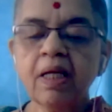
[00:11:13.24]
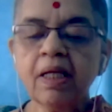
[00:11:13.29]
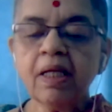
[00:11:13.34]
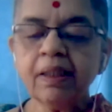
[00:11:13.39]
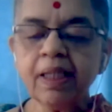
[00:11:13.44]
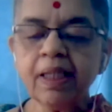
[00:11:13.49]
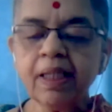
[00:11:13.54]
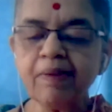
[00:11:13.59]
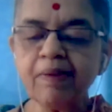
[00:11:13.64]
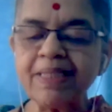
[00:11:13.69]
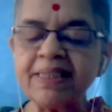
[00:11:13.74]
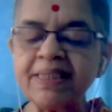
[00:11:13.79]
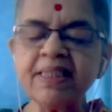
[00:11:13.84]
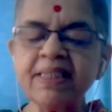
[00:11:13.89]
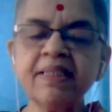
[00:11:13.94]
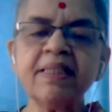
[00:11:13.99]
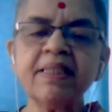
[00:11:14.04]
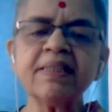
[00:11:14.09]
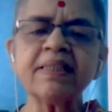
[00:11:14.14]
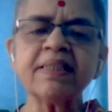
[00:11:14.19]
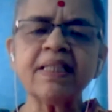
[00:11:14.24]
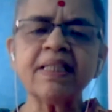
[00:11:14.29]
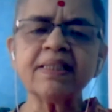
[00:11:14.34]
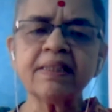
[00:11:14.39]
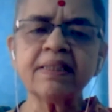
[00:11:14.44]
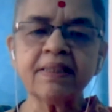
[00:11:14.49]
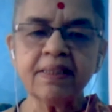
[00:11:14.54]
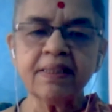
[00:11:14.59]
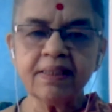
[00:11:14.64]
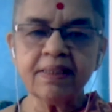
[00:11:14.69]
The question discussed
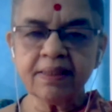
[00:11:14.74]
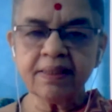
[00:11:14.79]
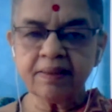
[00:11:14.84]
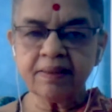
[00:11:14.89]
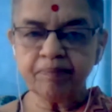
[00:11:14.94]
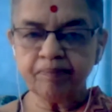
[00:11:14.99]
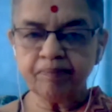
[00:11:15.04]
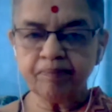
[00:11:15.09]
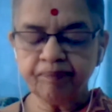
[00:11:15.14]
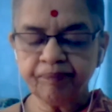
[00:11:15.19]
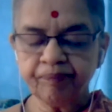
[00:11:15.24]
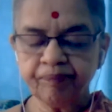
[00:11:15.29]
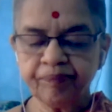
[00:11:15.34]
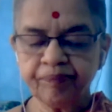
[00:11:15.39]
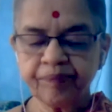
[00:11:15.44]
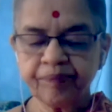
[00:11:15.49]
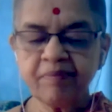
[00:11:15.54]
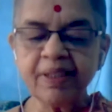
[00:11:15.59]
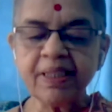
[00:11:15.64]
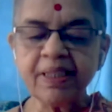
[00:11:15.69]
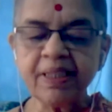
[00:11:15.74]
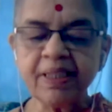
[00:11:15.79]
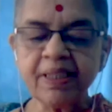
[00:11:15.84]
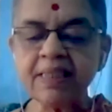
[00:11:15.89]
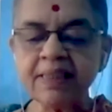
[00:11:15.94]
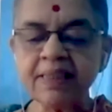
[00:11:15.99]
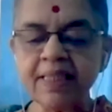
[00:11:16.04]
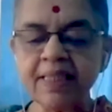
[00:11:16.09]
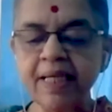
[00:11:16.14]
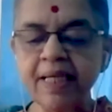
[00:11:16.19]
is whether
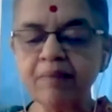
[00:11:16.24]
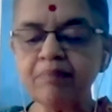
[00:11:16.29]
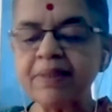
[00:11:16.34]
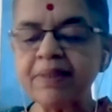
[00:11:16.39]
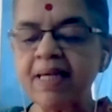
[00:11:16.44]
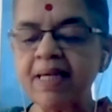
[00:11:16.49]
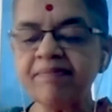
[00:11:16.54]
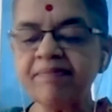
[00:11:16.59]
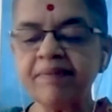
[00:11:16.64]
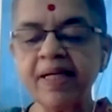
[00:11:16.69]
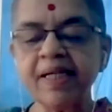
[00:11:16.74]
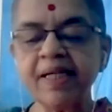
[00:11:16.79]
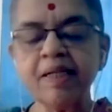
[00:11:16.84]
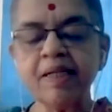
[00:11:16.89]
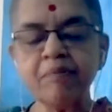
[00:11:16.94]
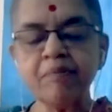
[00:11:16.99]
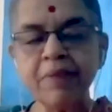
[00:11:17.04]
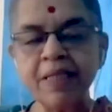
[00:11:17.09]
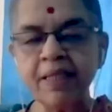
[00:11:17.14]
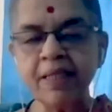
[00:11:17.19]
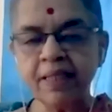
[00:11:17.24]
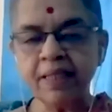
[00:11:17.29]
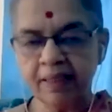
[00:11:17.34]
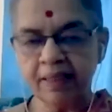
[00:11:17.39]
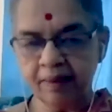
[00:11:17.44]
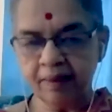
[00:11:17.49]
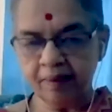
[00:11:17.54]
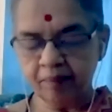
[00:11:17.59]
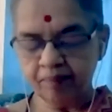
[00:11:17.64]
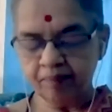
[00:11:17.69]
these names have any meaning.